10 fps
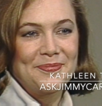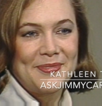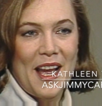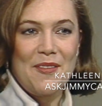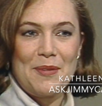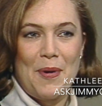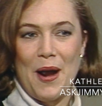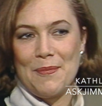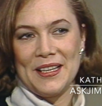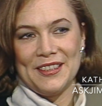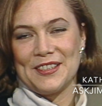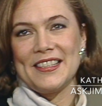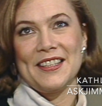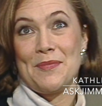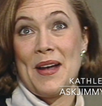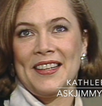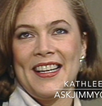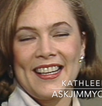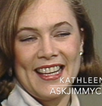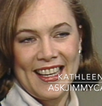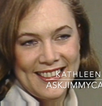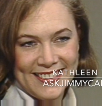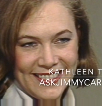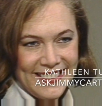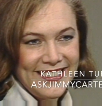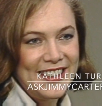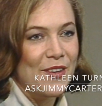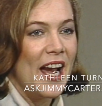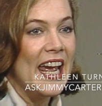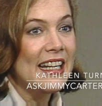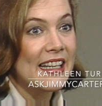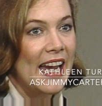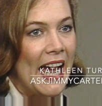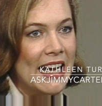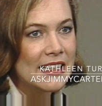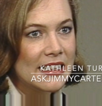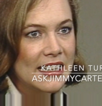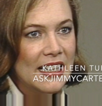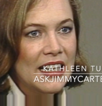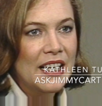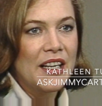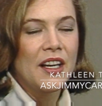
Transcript: Have I an apartment. Cats. Looks just about like that. You hate cats? I hate cats.